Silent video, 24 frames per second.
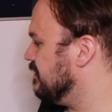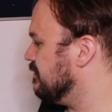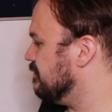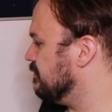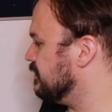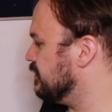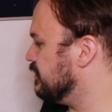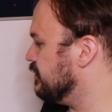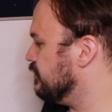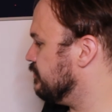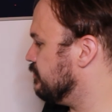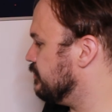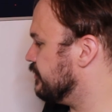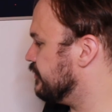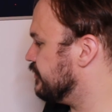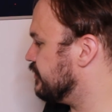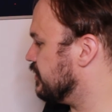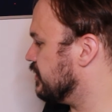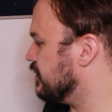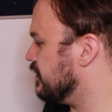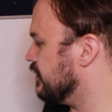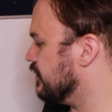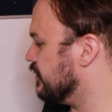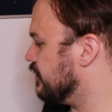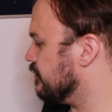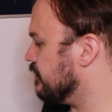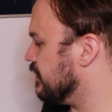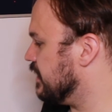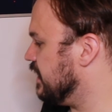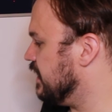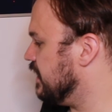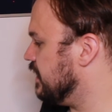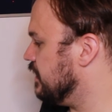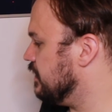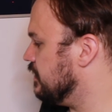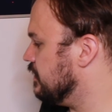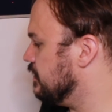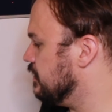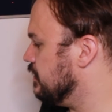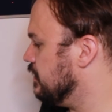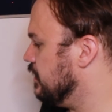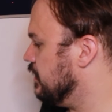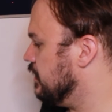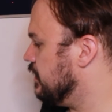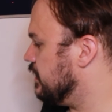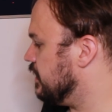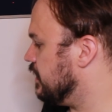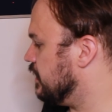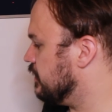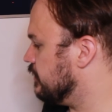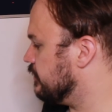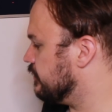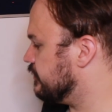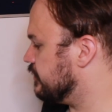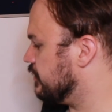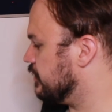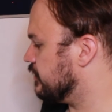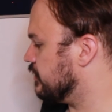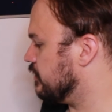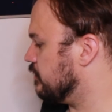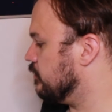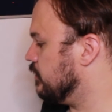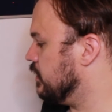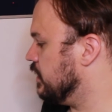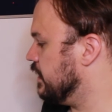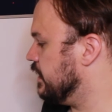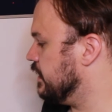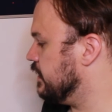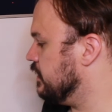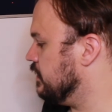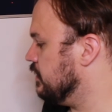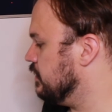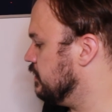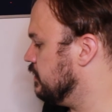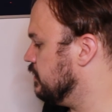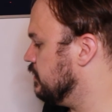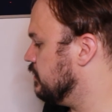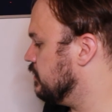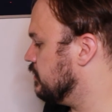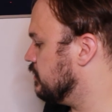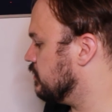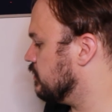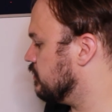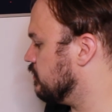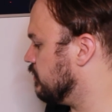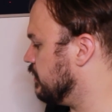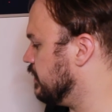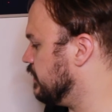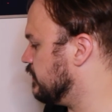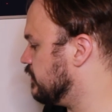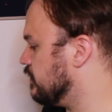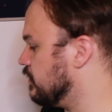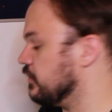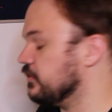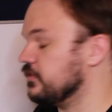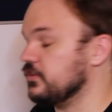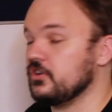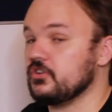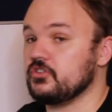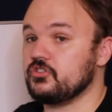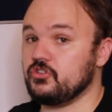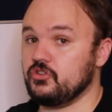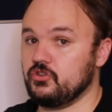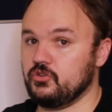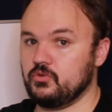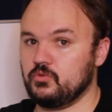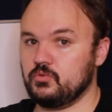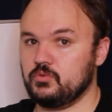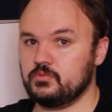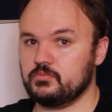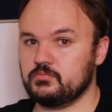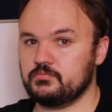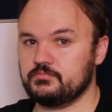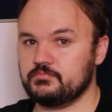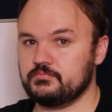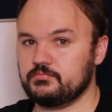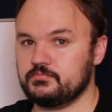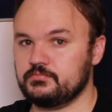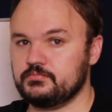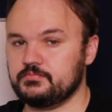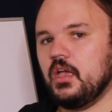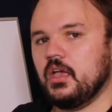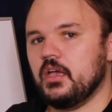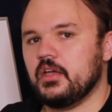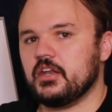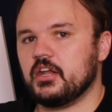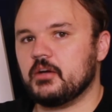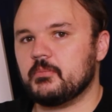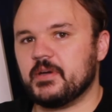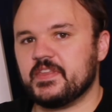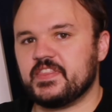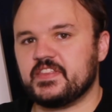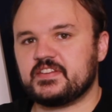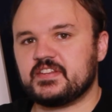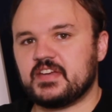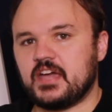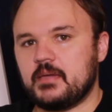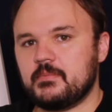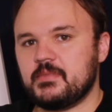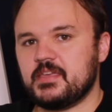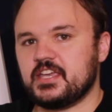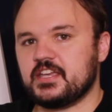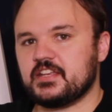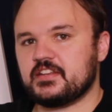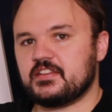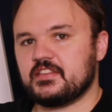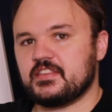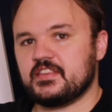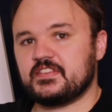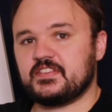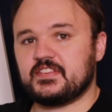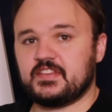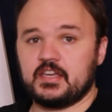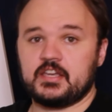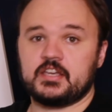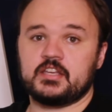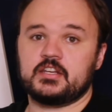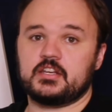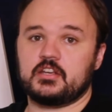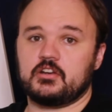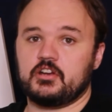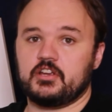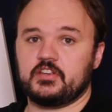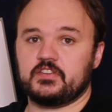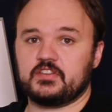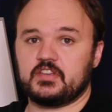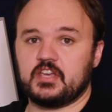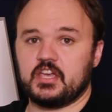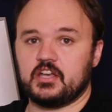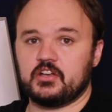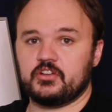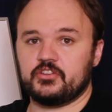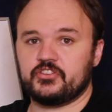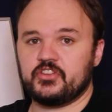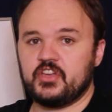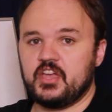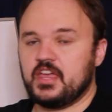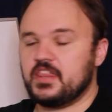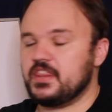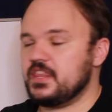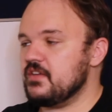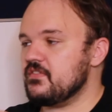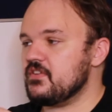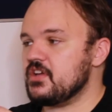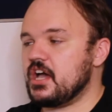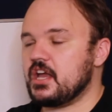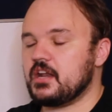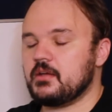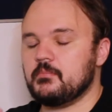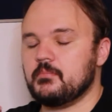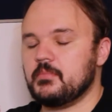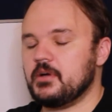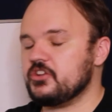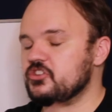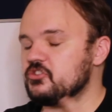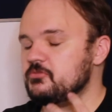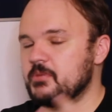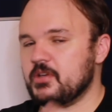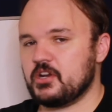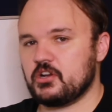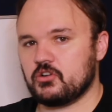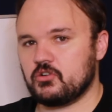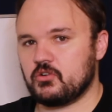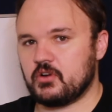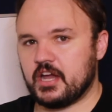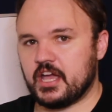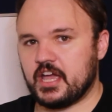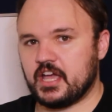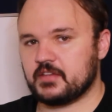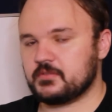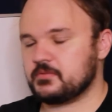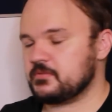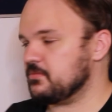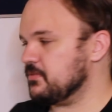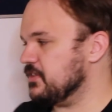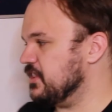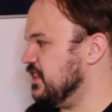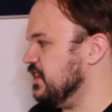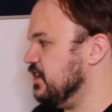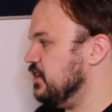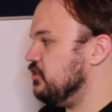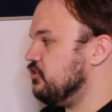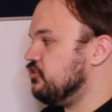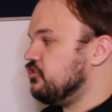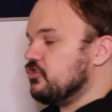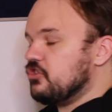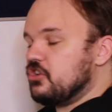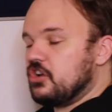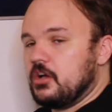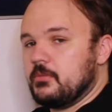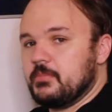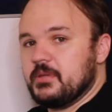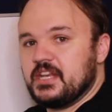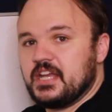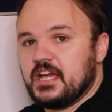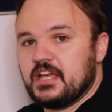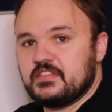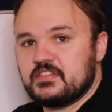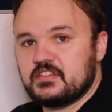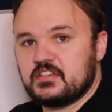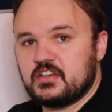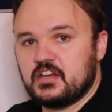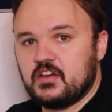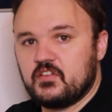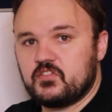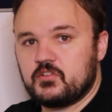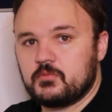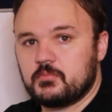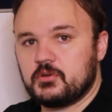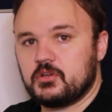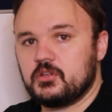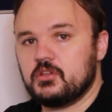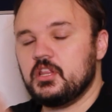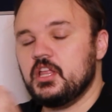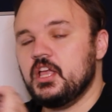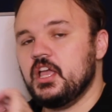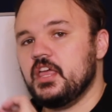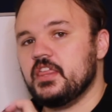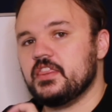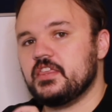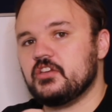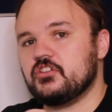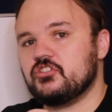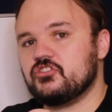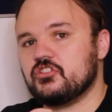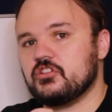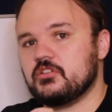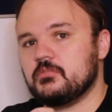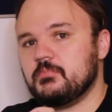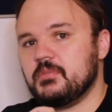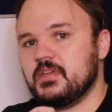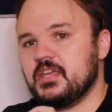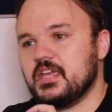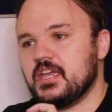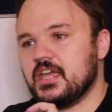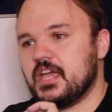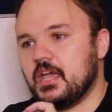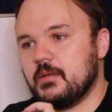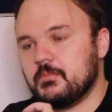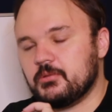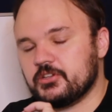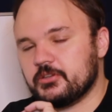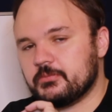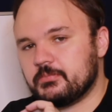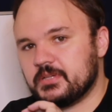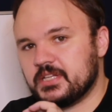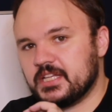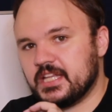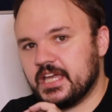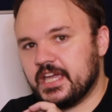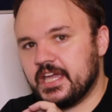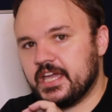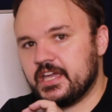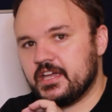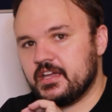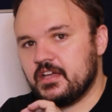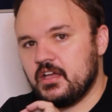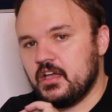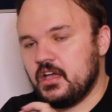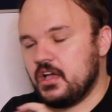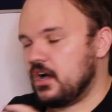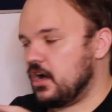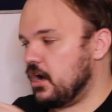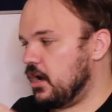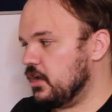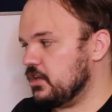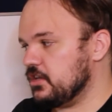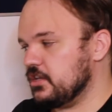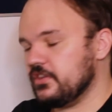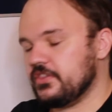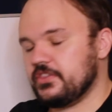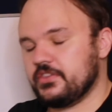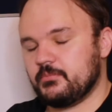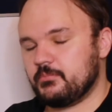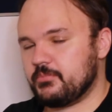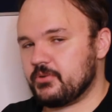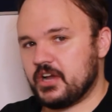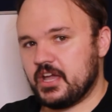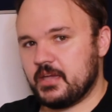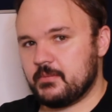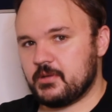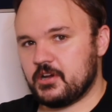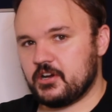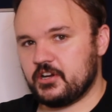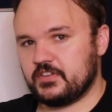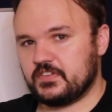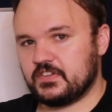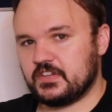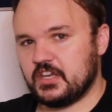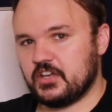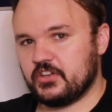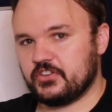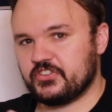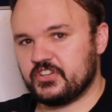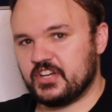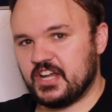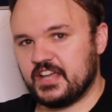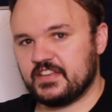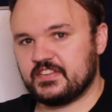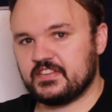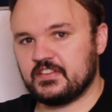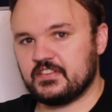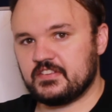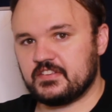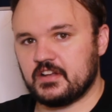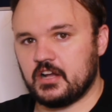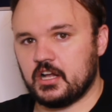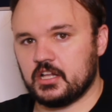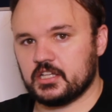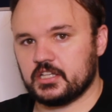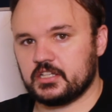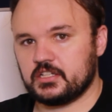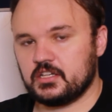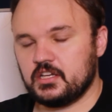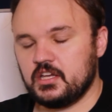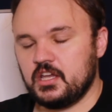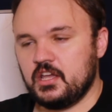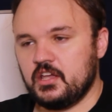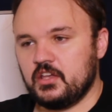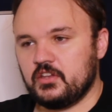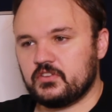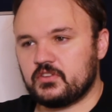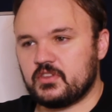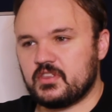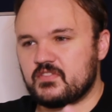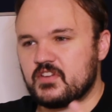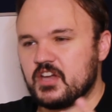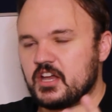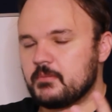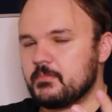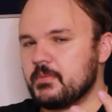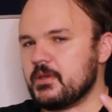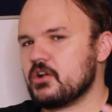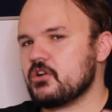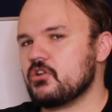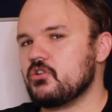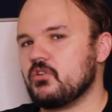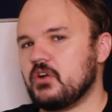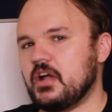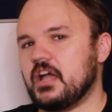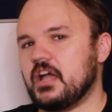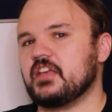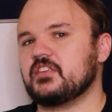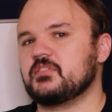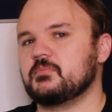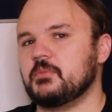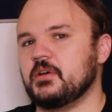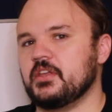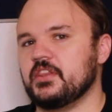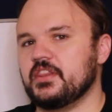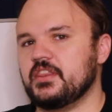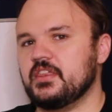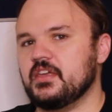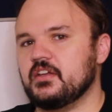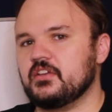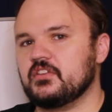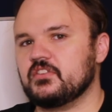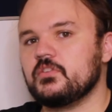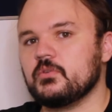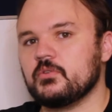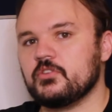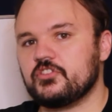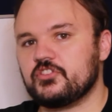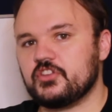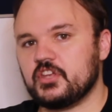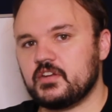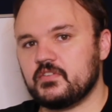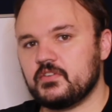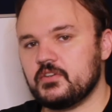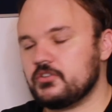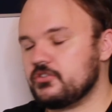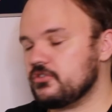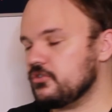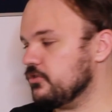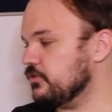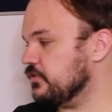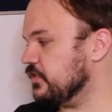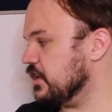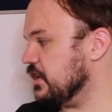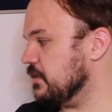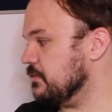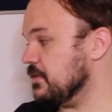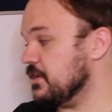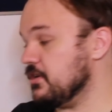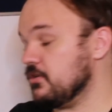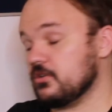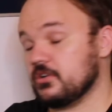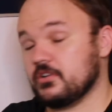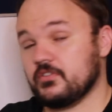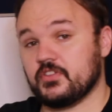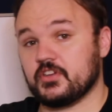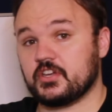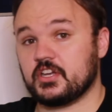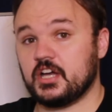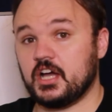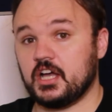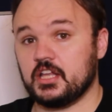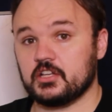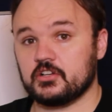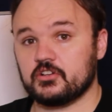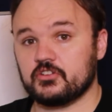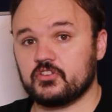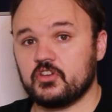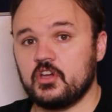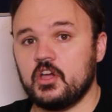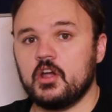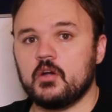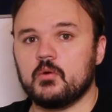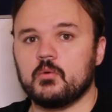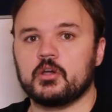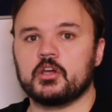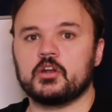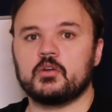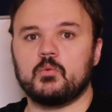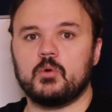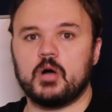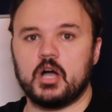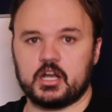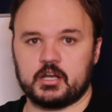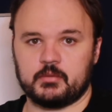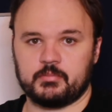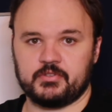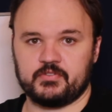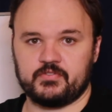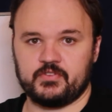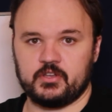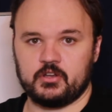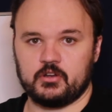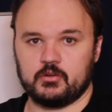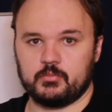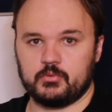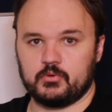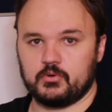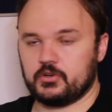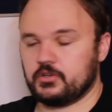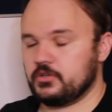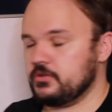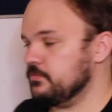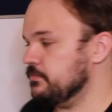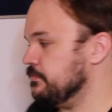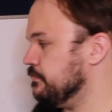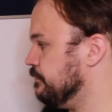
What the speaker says: Blue will start on 3, yellow starts on 1, green starts on 2. Now by the time they get to the secondary scales, they've got a much better grasp. These should all be nice and comfortable. They should be able to play all of the primary scales nice and solid. So they've got a better grasp on things. So instead of introducing in the order of the colors, we're going to walk up the fingerboard.